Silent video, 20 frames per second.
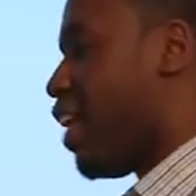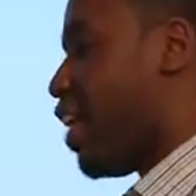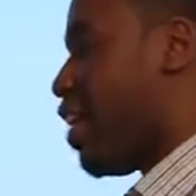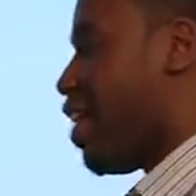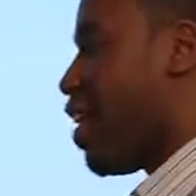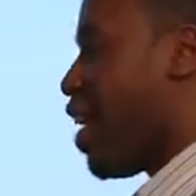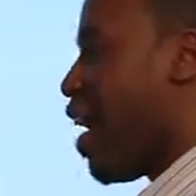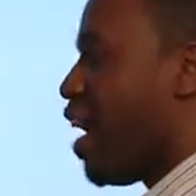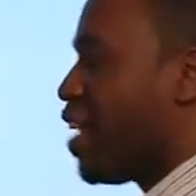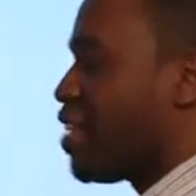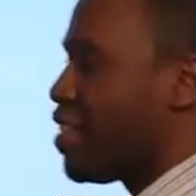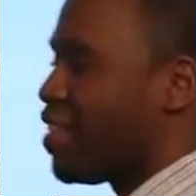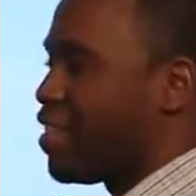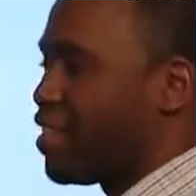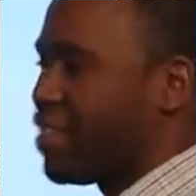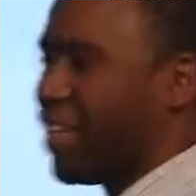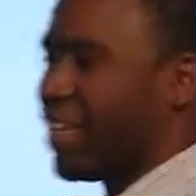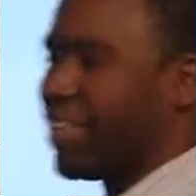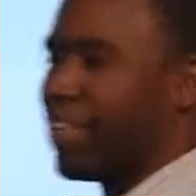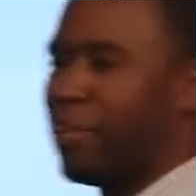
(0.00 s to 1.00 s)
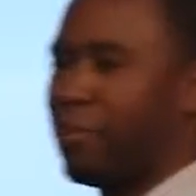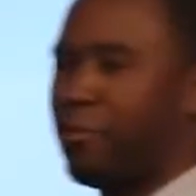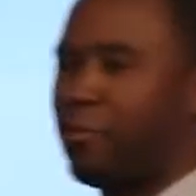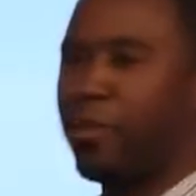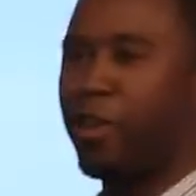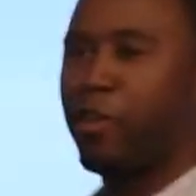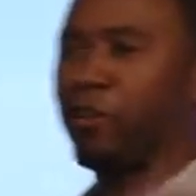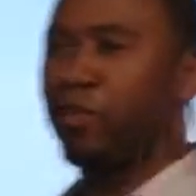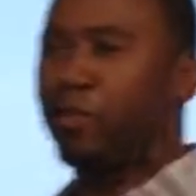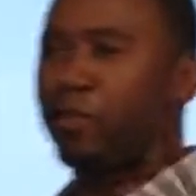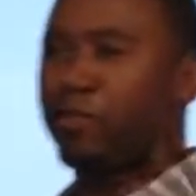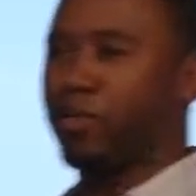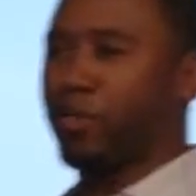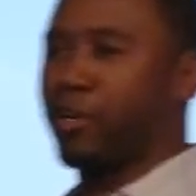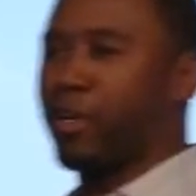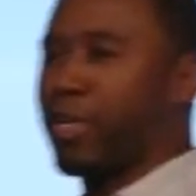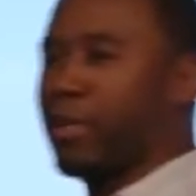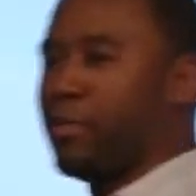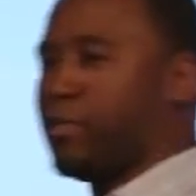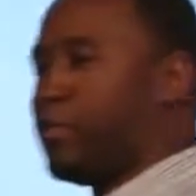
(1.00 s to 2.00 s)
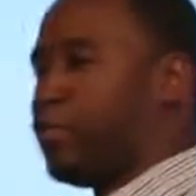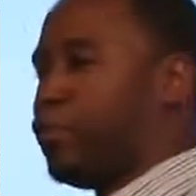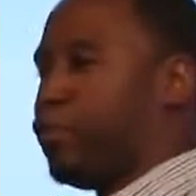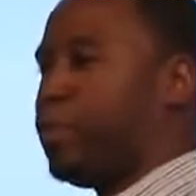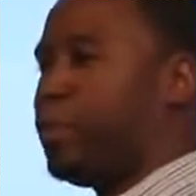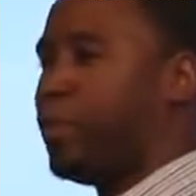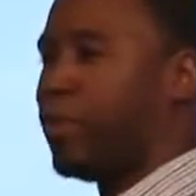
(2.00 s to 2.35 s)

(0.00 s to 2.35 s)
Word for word: Like, content is like this field of dreams. If you